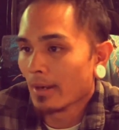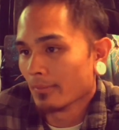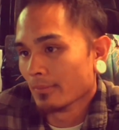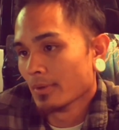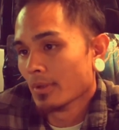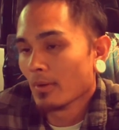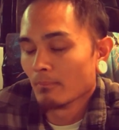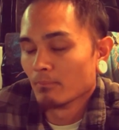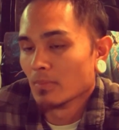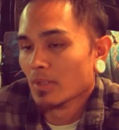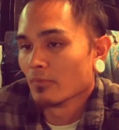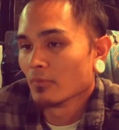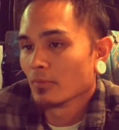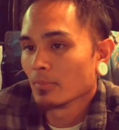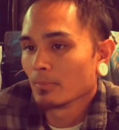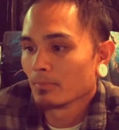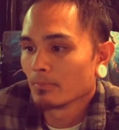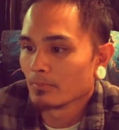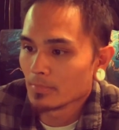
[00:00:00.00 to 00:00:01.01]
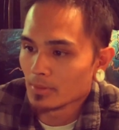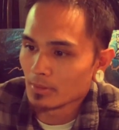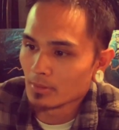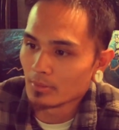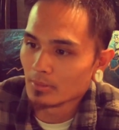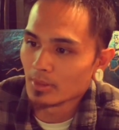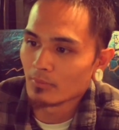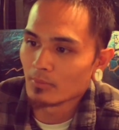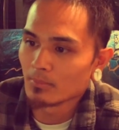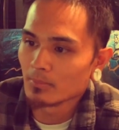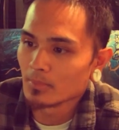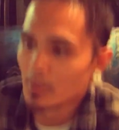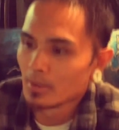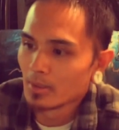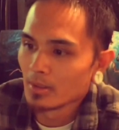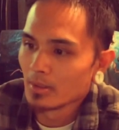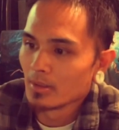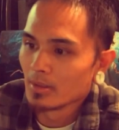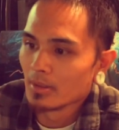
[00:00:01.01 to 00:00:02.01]
I don't know. Never
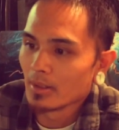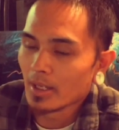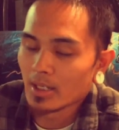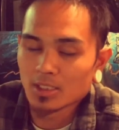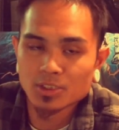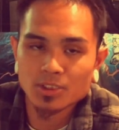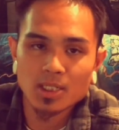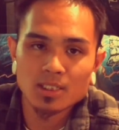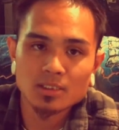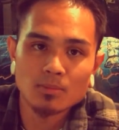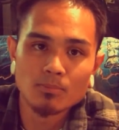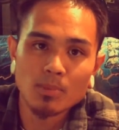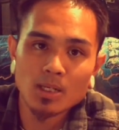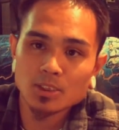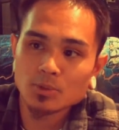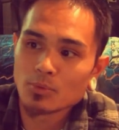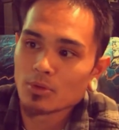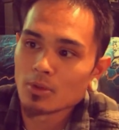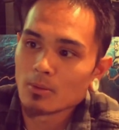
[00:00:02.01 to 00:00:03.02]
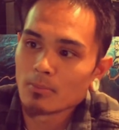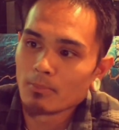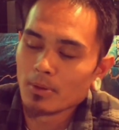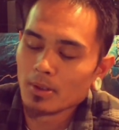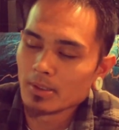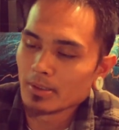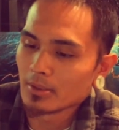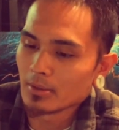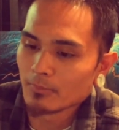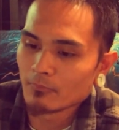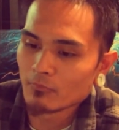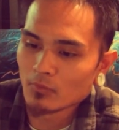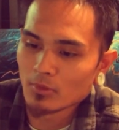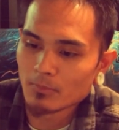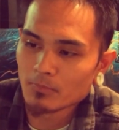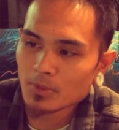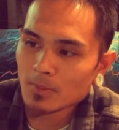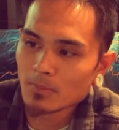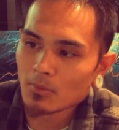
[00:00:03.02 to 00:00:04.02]
had a chance to mess with them. But
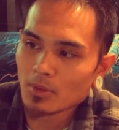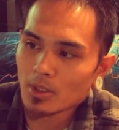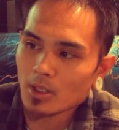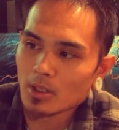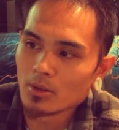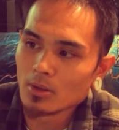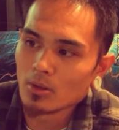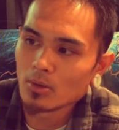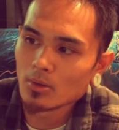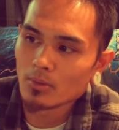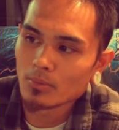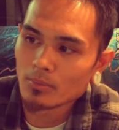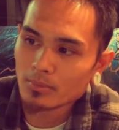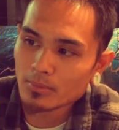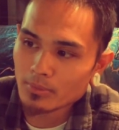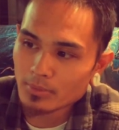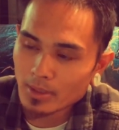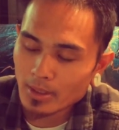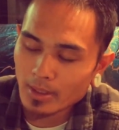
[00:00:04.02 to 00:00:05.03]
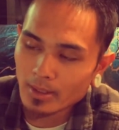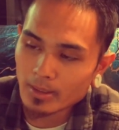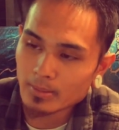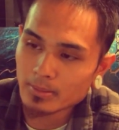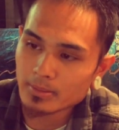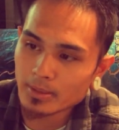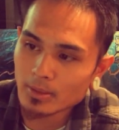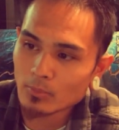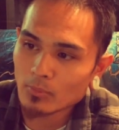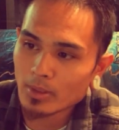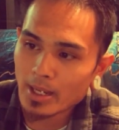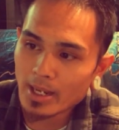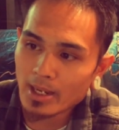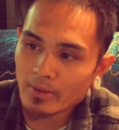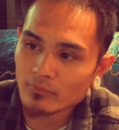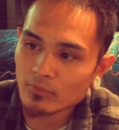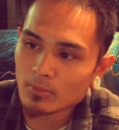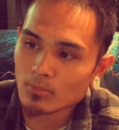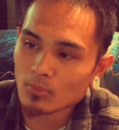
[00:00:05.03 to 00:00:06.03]
from the people that I know that did
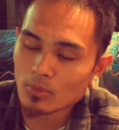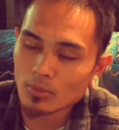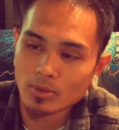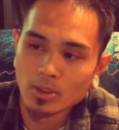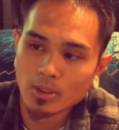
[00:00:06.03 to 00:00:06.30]
have them,